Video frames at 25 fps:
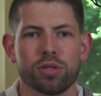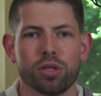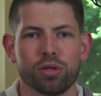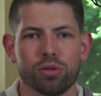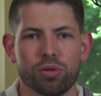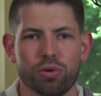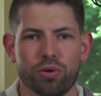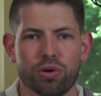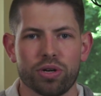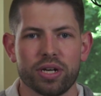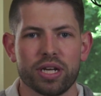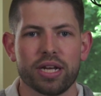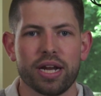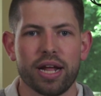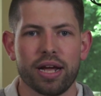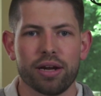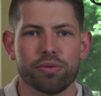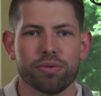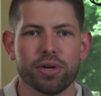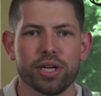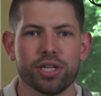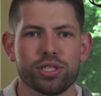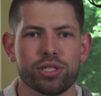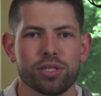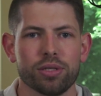the Lord in
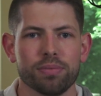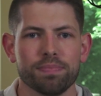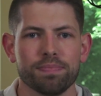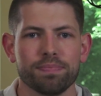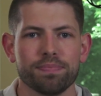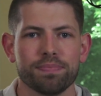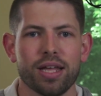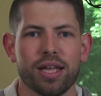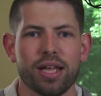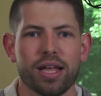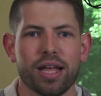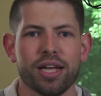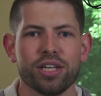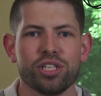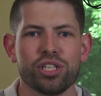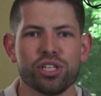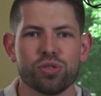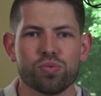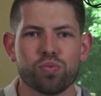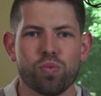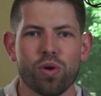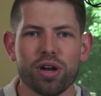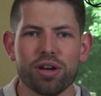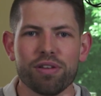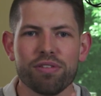adoration. That's just
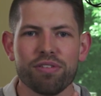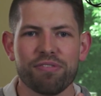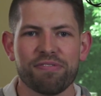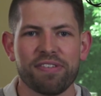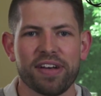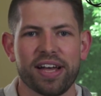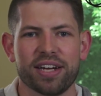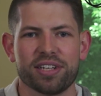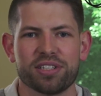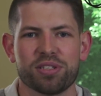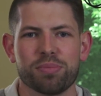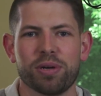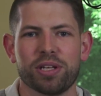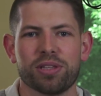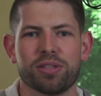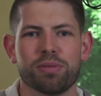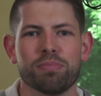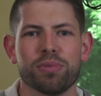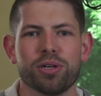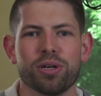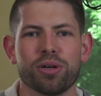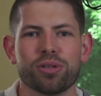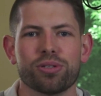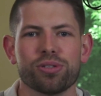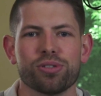one of the facts about the
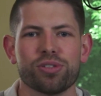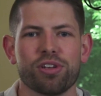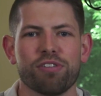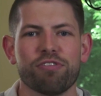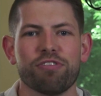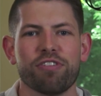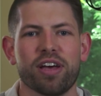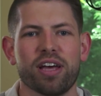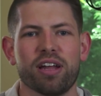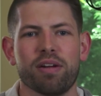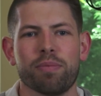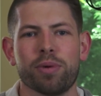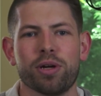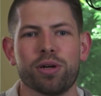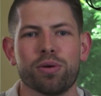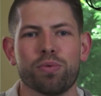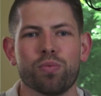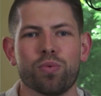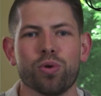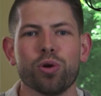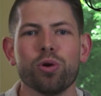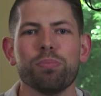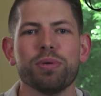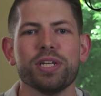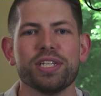miracles at Fatima
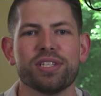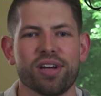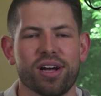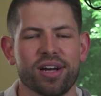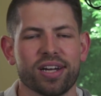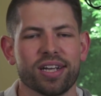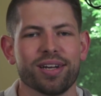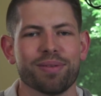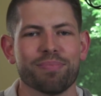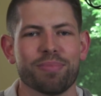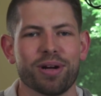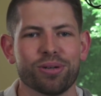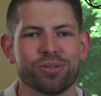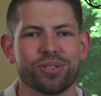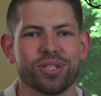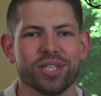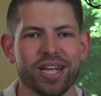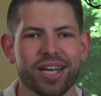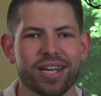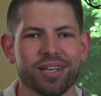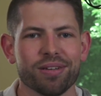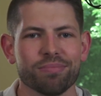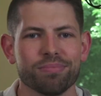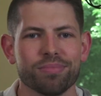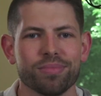we'll be talking about
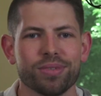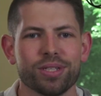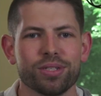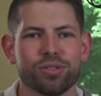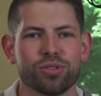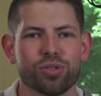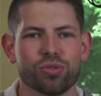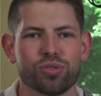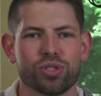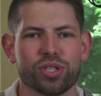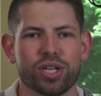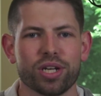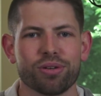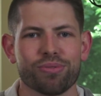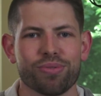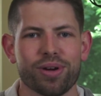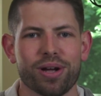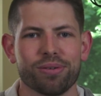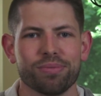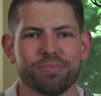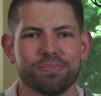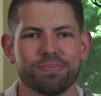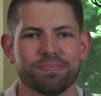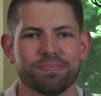today, so stick around.